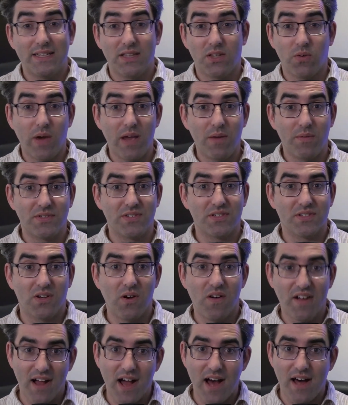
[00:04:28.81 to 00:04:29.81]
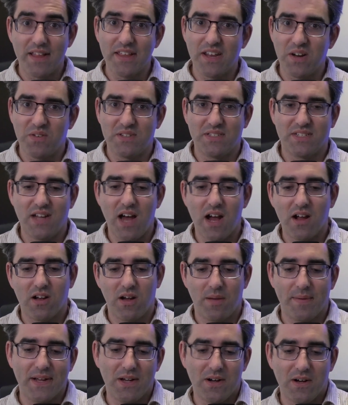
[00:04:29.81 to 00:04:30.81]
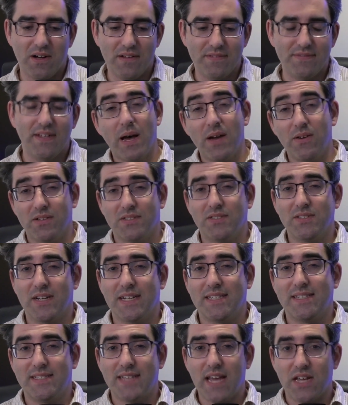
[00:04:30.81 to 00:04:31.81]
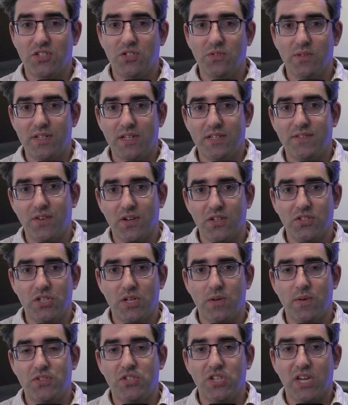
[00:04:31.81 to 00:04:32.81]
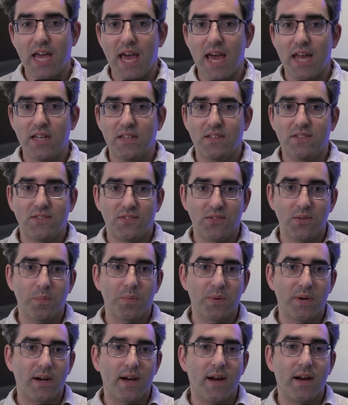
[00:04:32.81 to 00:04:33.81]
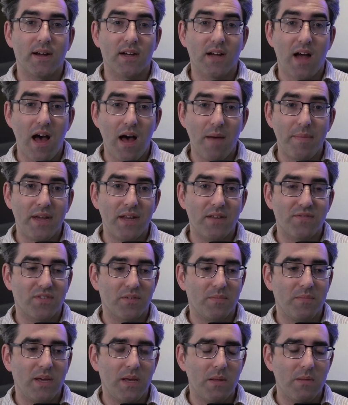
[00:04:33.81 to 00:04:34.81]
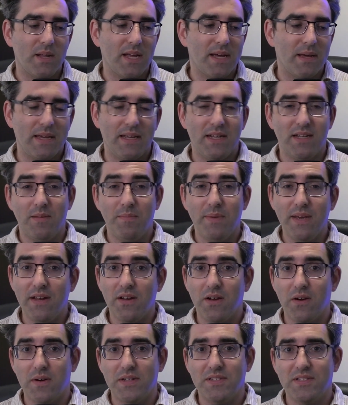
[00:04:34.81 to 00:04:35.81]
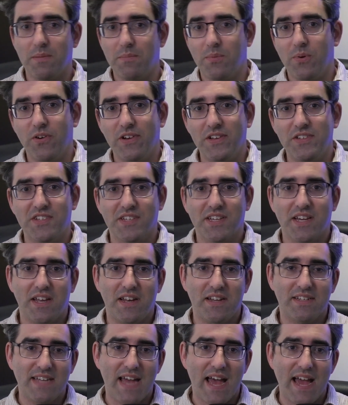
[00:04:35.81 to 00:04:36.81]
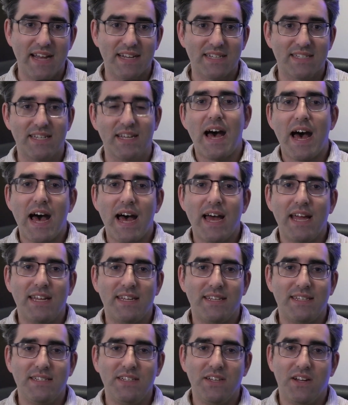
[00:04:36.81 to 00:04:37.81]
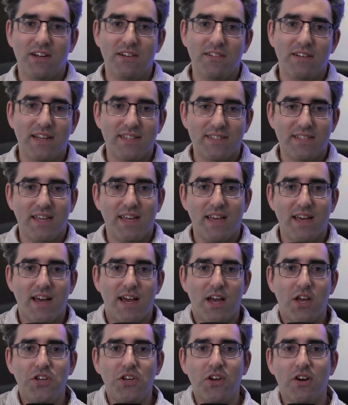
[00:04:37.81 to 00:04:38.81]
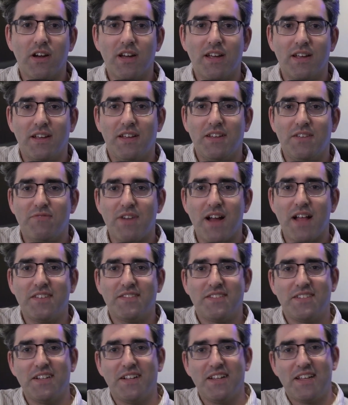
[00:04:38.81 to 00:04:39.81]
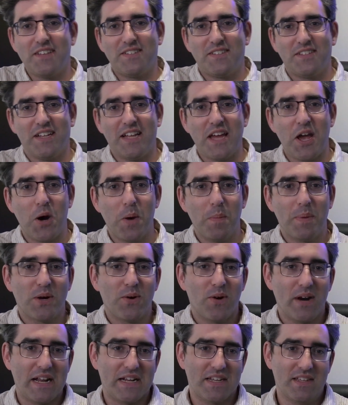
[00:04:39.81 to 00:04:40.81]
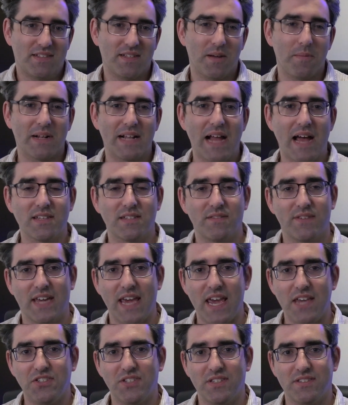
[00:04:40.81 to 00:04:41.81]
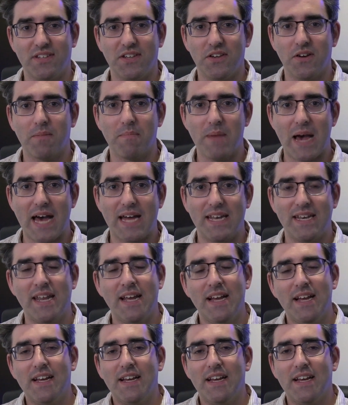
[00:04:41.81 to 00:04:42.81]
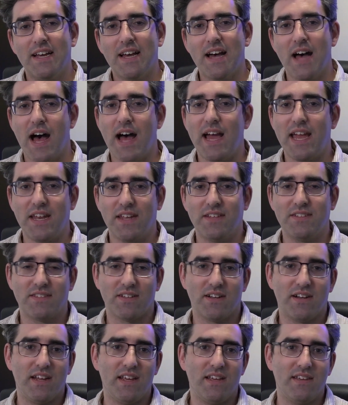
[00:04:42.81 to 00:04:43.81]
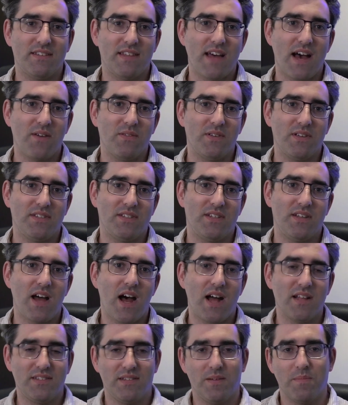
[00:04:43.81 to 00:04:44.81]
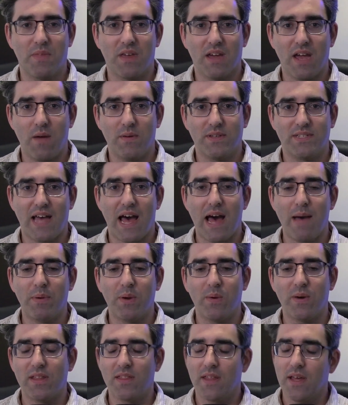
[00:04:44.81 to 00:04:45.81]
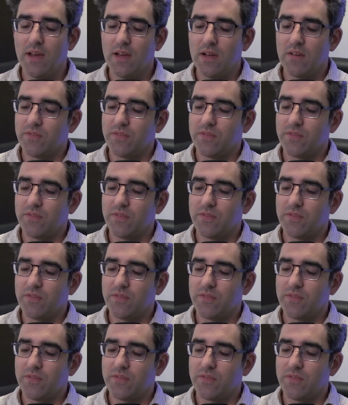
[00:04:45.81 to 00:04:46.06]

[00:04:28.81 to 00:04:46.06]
The weight was just going on and it was not coming off. I also got sexual dysfunction, which again is super common for me. Like libido at some point just kind of tanked. And, as a young, still I hope according to some classifications, a young man in his 30s, that was not something I was happy with.